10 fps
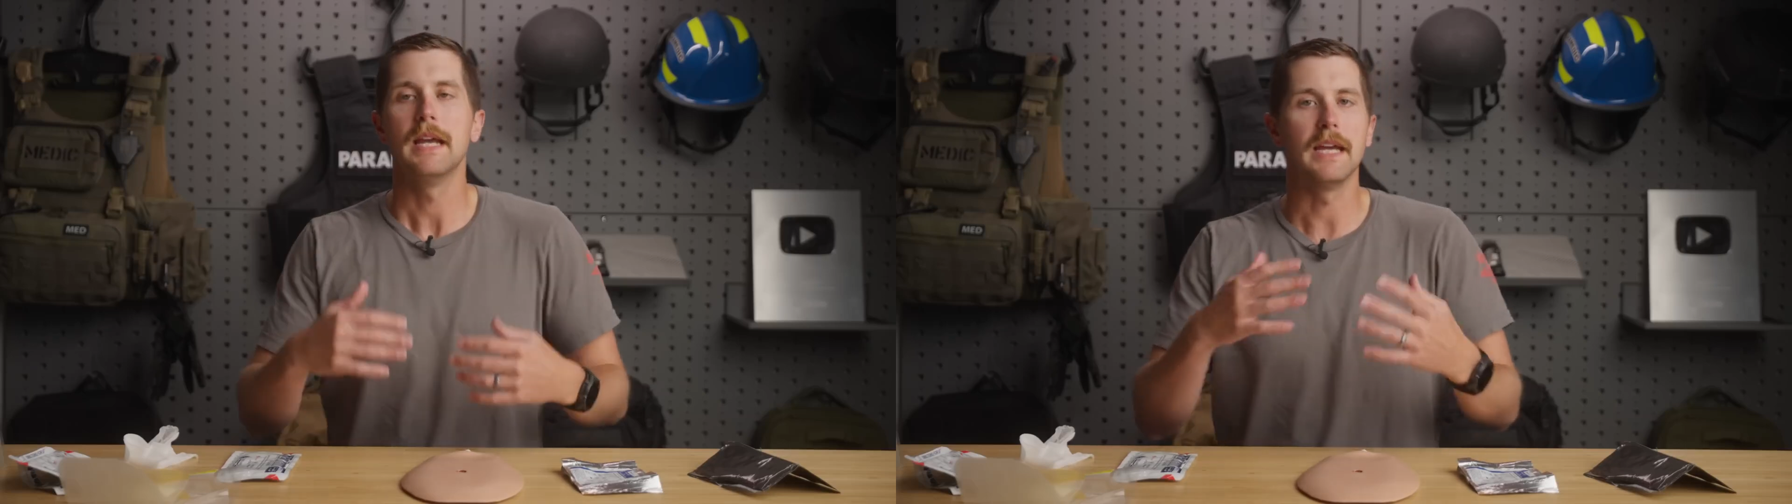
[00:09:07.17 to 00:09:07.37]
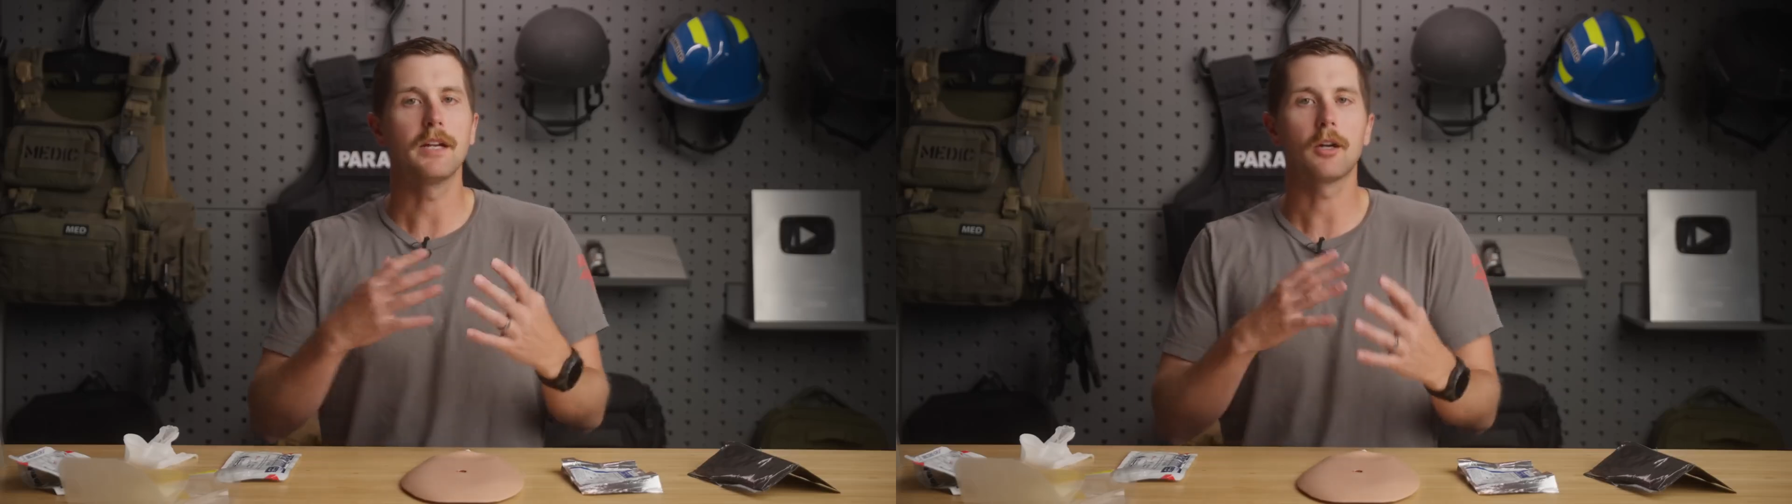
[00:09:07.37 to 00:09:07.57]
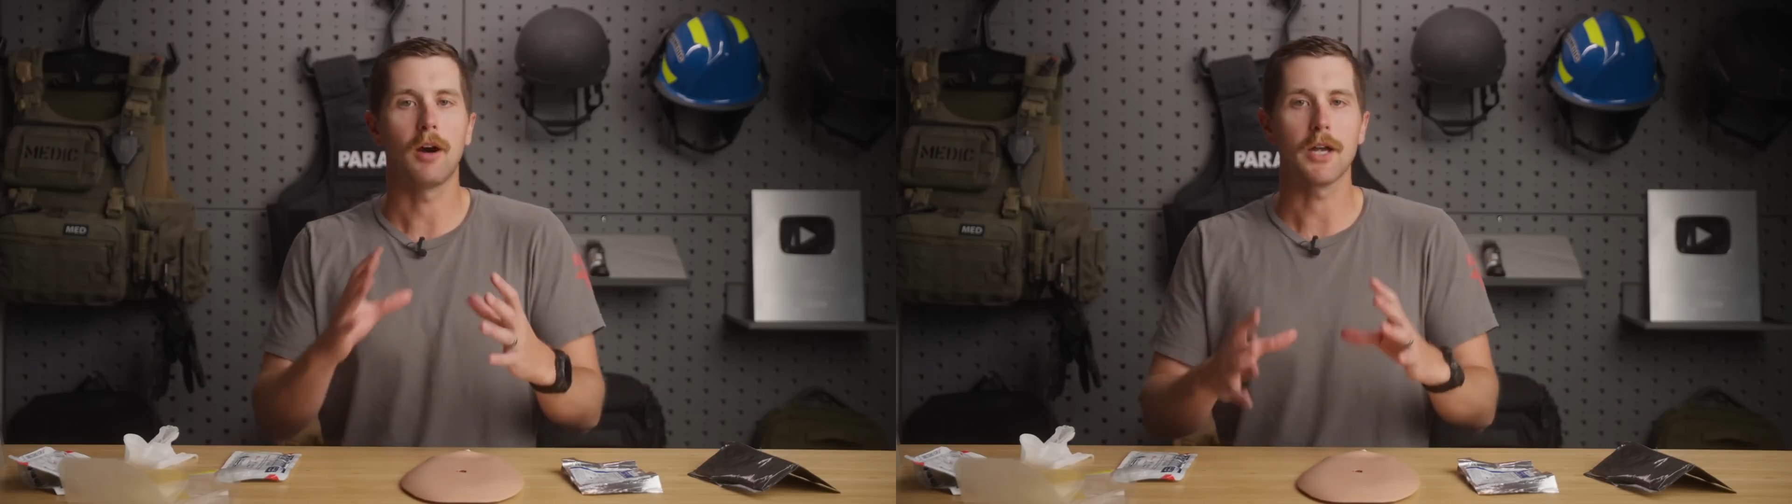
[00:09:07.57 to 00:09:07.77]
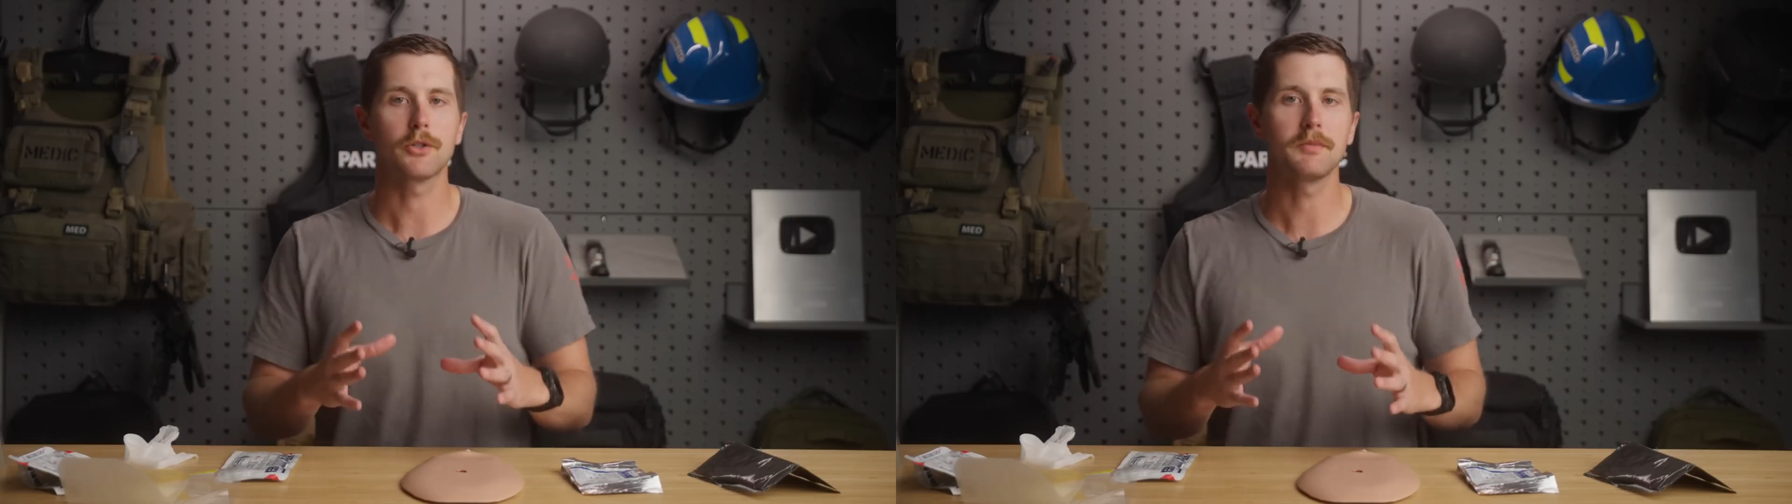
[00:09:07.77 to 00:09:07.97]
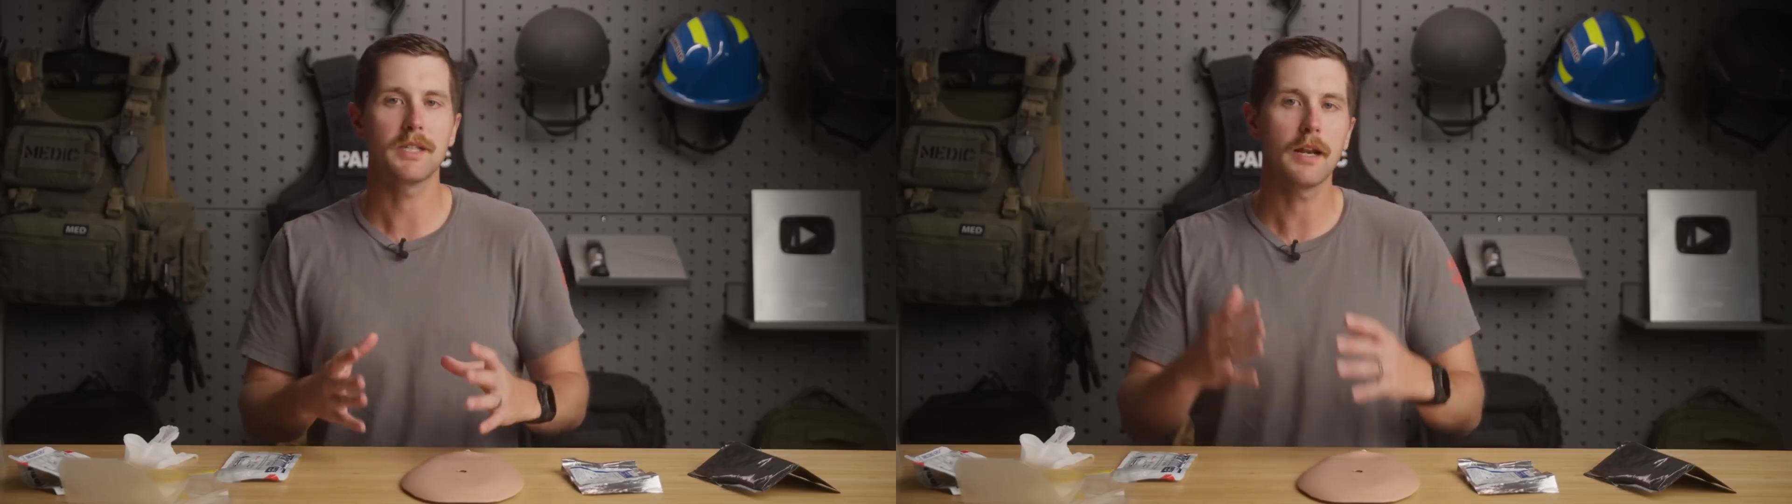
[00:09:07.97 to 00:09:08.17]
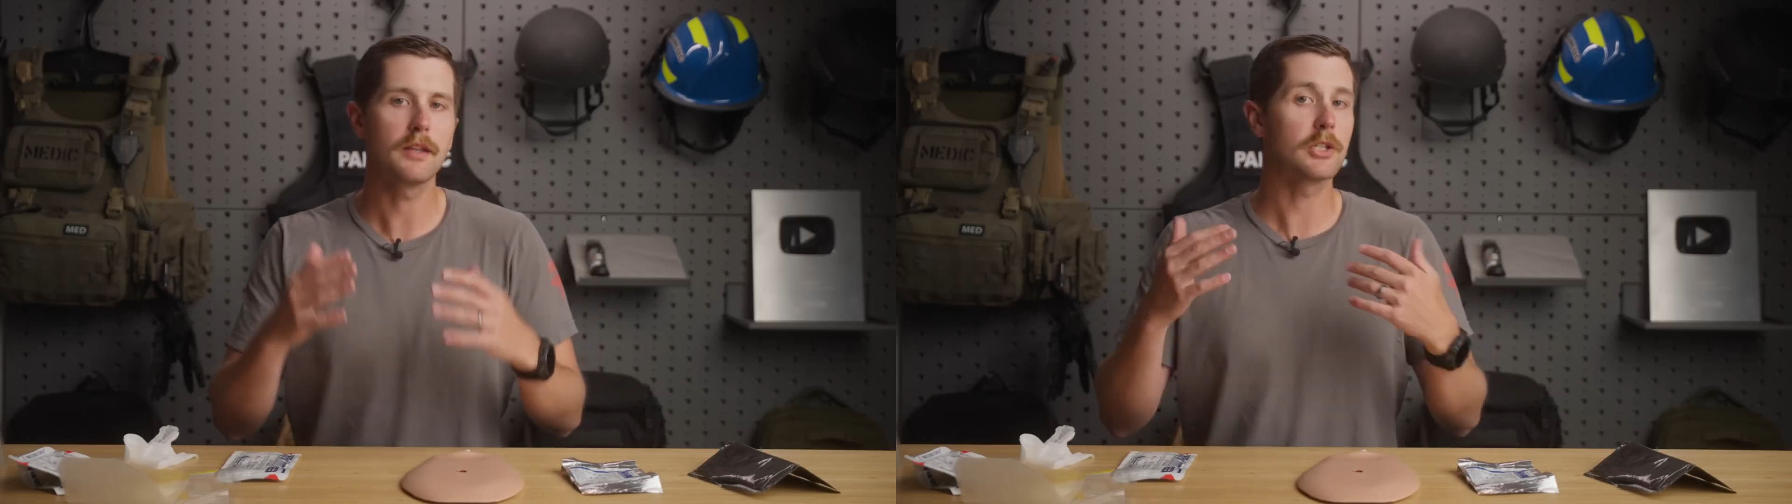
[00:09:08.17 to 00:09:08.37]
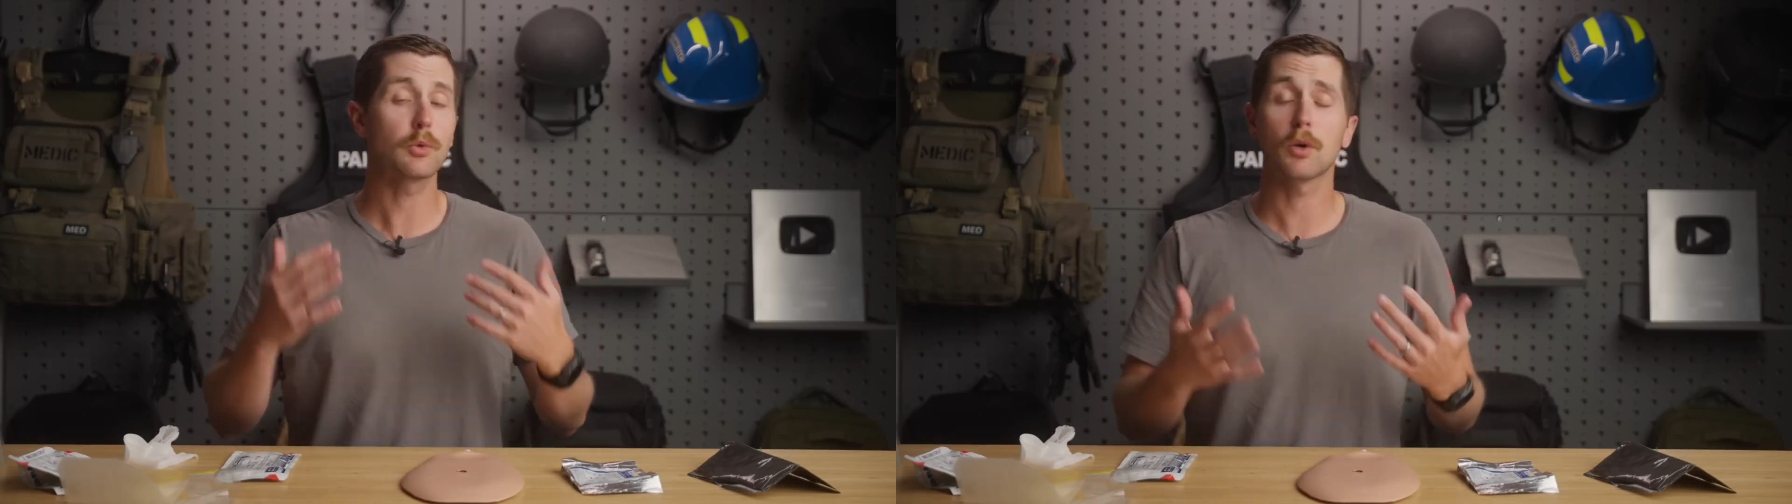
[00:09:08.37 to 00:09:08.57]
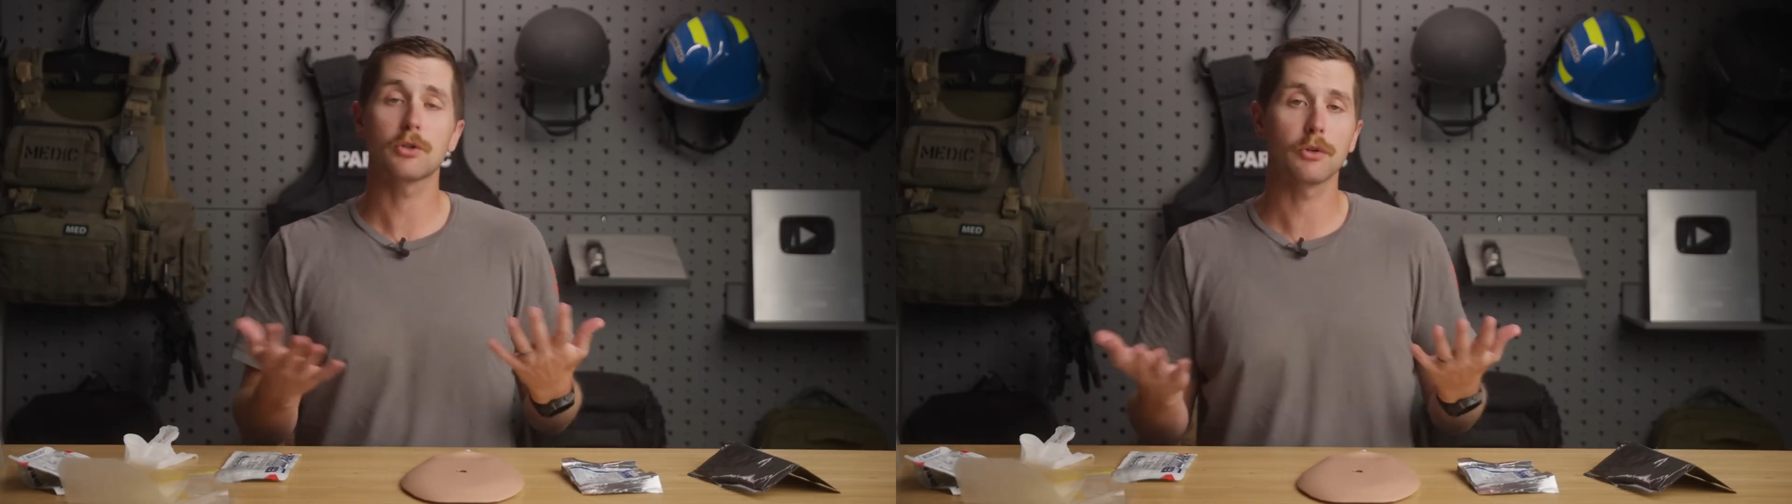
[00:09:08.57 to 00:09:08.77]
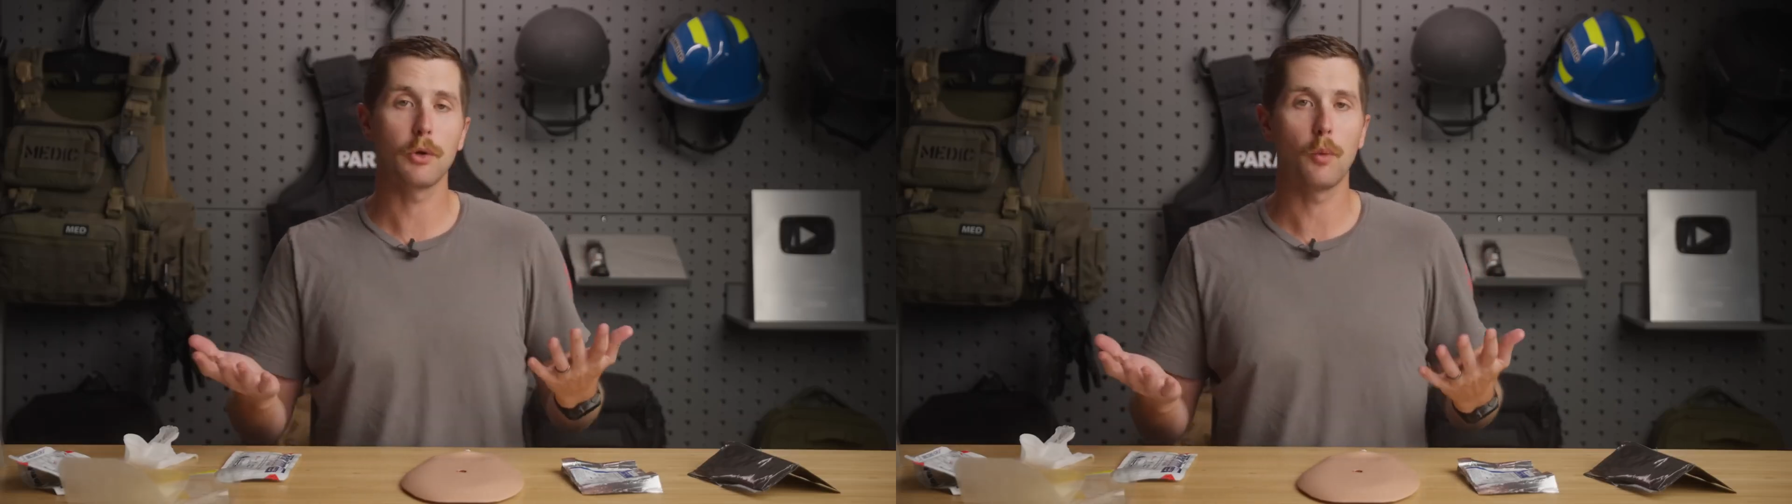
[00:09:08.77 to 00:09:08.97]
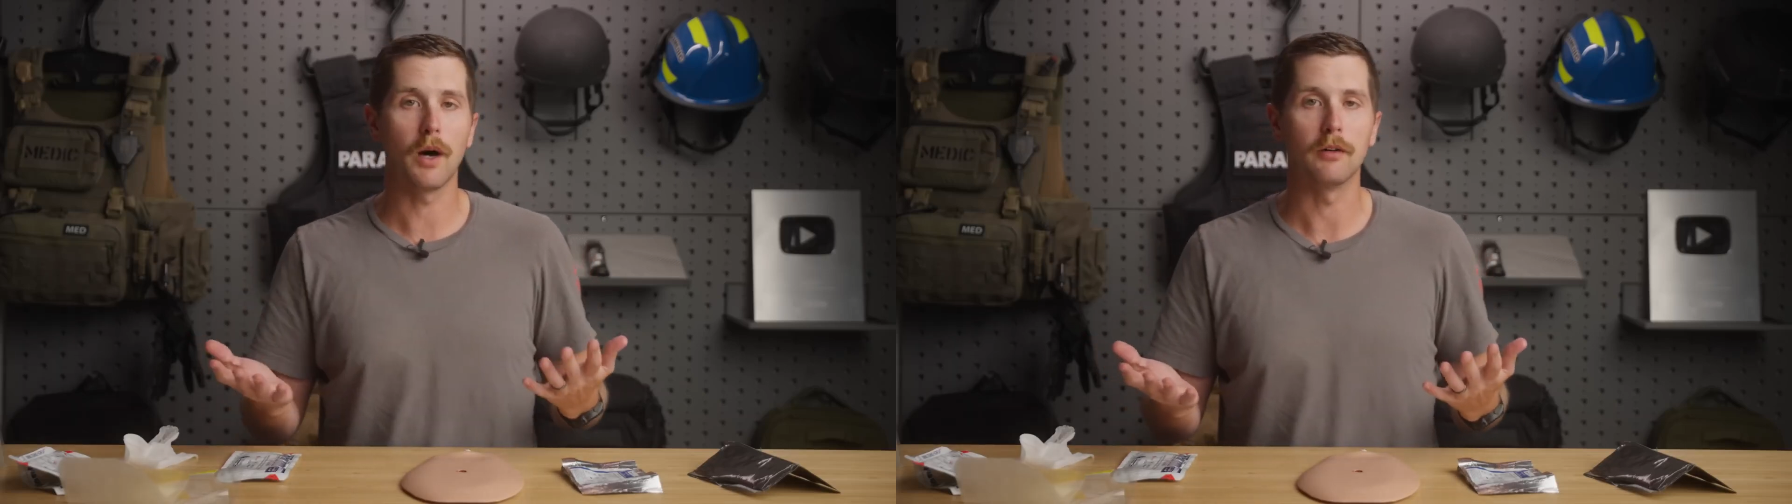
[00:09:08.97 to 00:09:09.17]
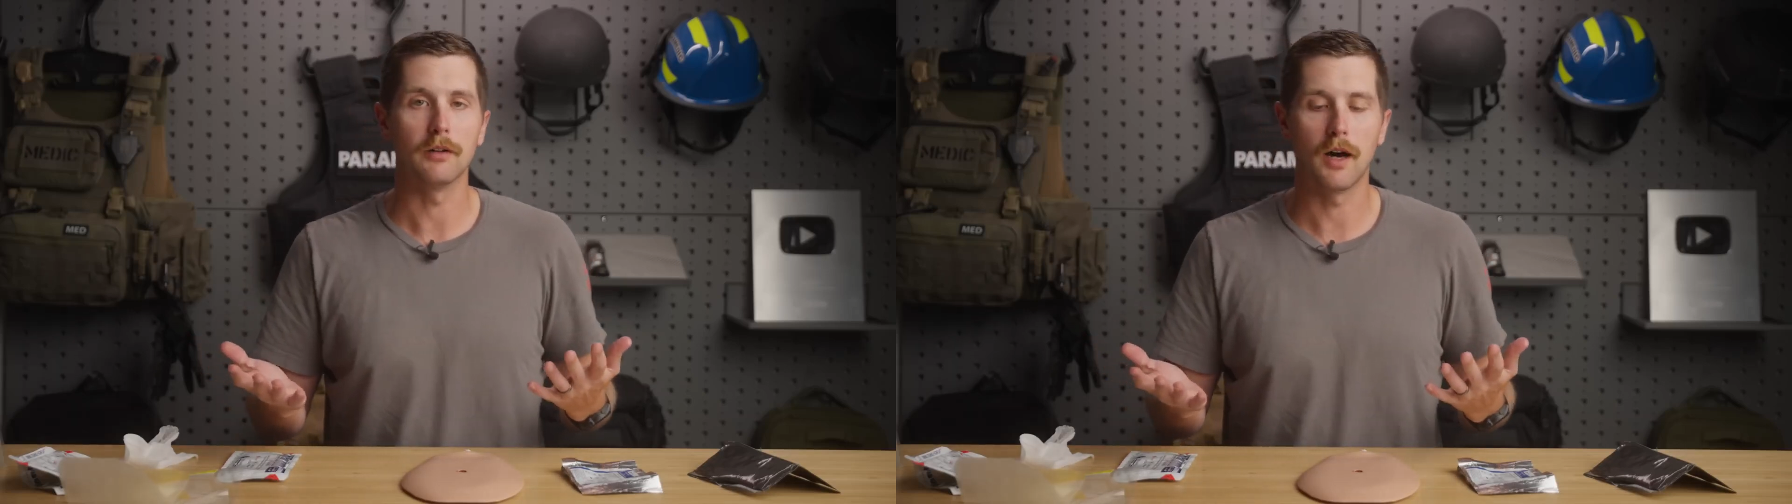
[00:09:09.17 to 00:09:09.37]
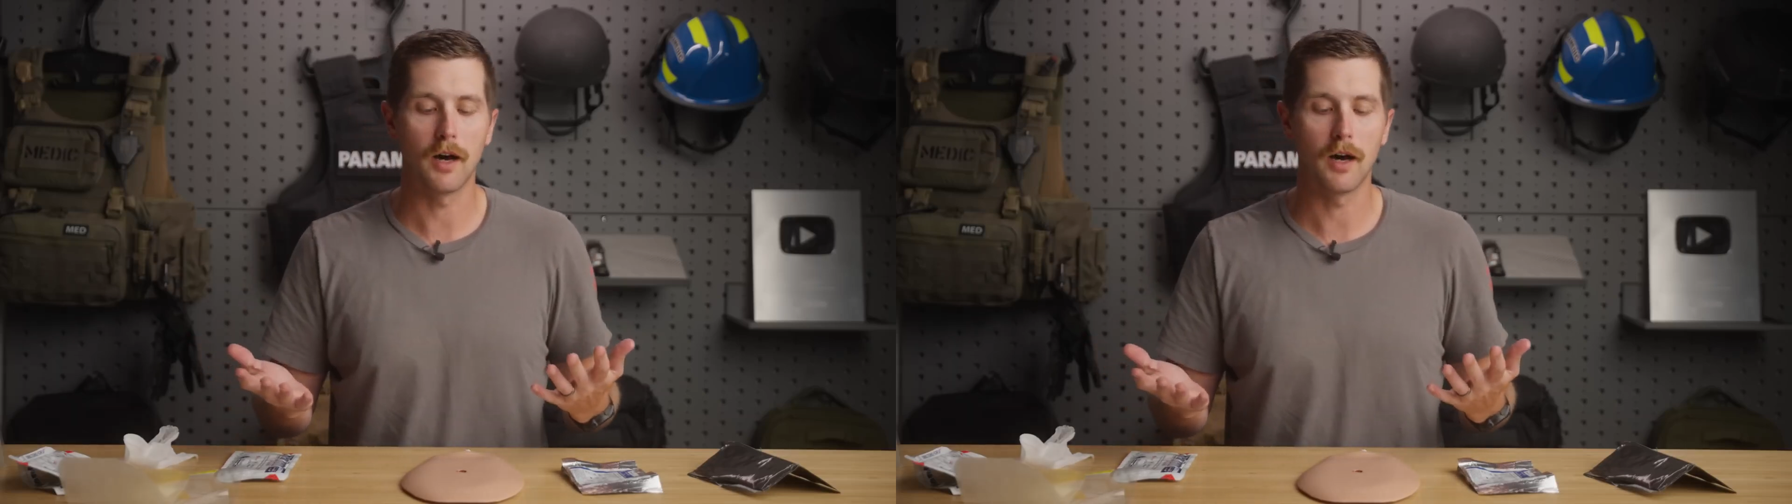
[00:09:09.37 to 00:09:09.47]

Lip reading: In a classroom setting, this works really well.